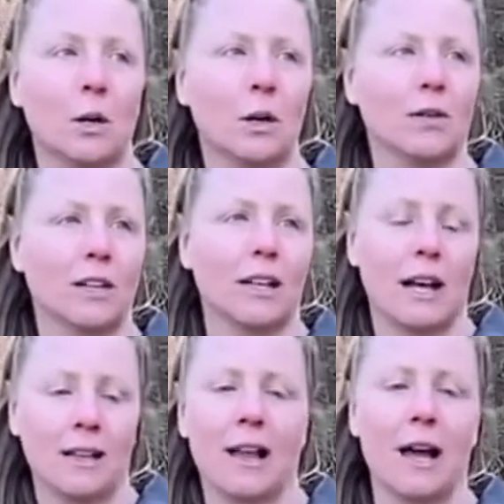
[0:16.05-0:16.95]

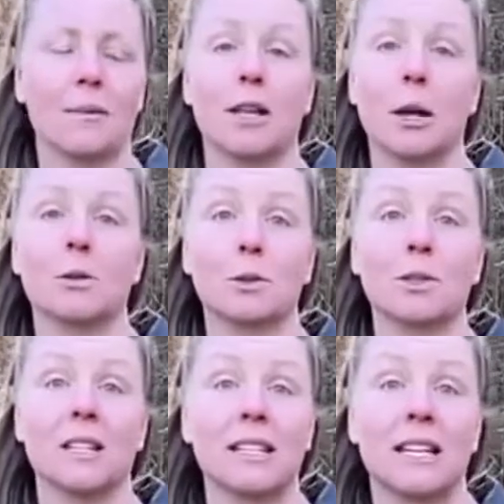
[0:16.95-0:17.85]
overlap the
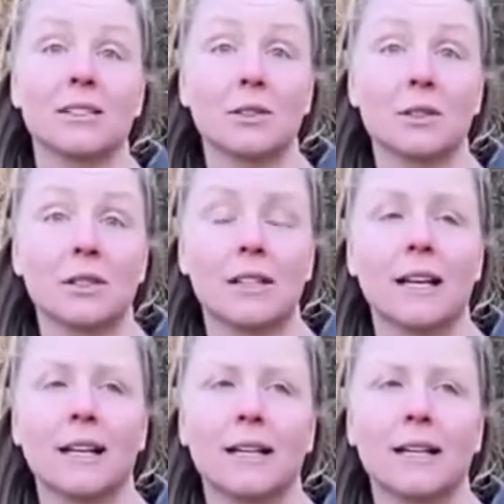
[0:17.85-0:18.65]
outdoors and the indoors.